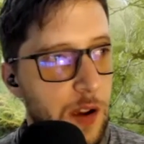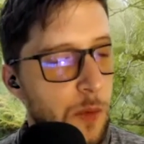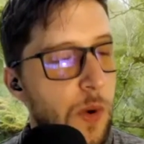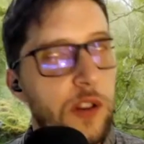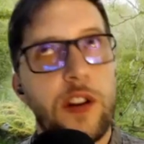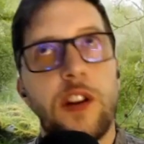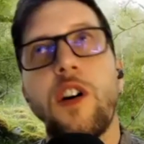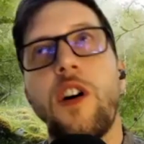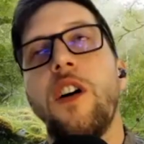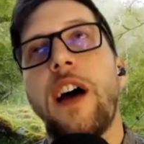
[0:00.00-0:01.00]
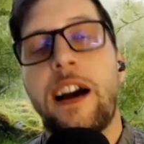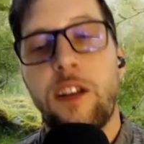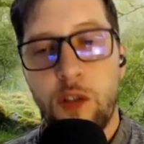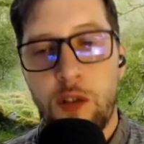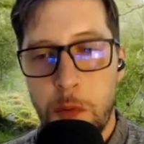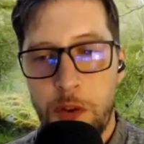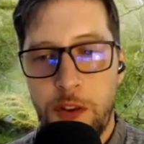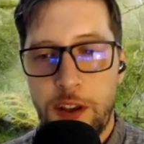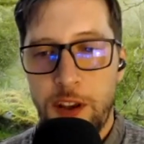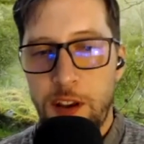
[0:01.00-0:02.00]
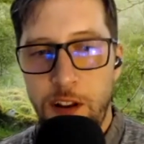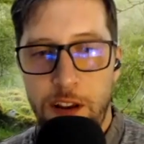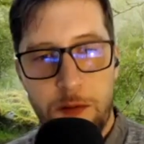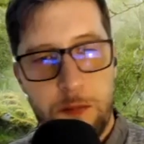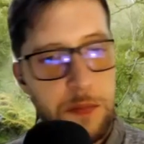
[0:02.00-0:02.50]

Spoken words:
what do they call it? Axis Monday, like